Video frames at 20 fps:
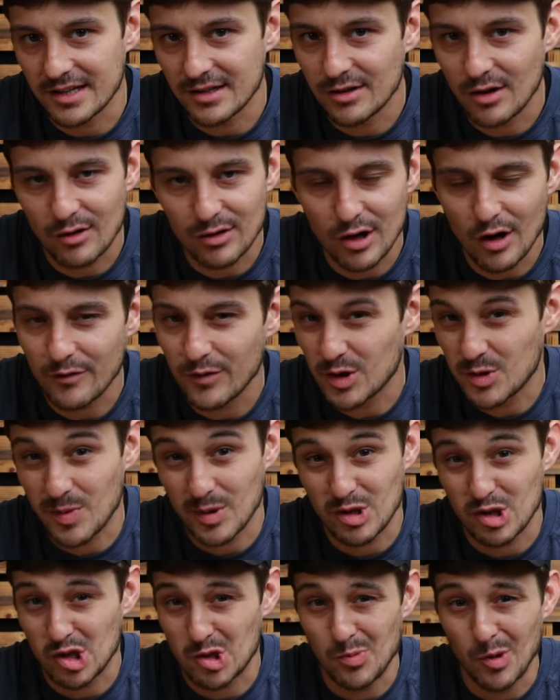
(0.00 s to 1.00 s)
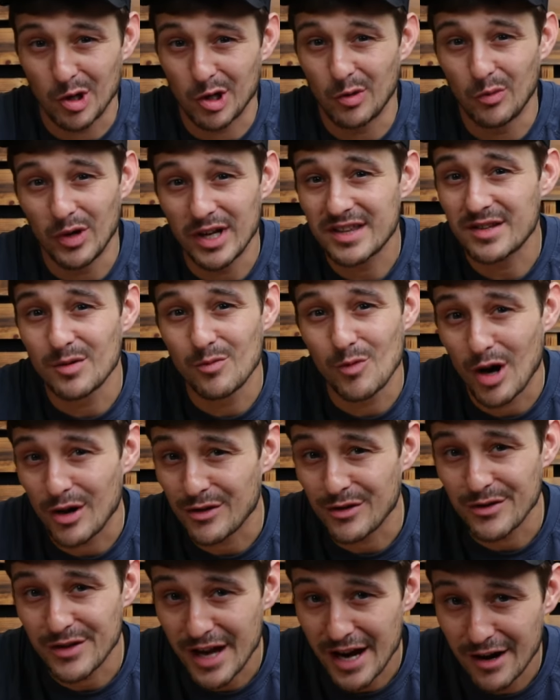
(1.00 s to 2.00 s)
You don't know if you're supposed to smoke it with them while
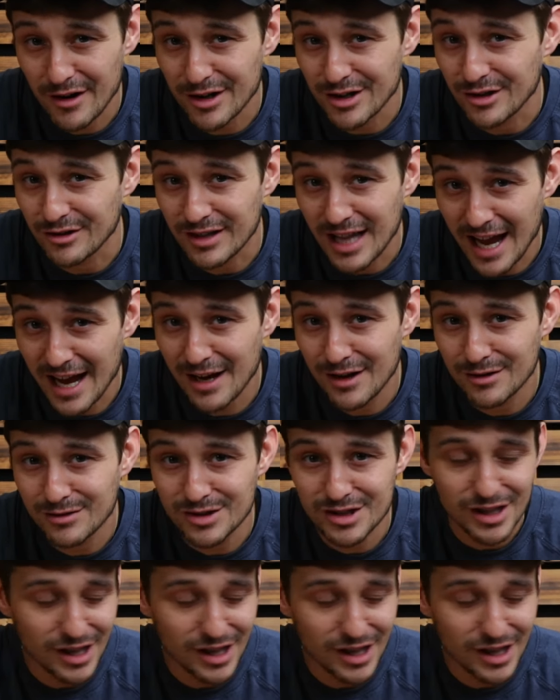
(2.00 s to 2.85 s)
they're there in your lounge.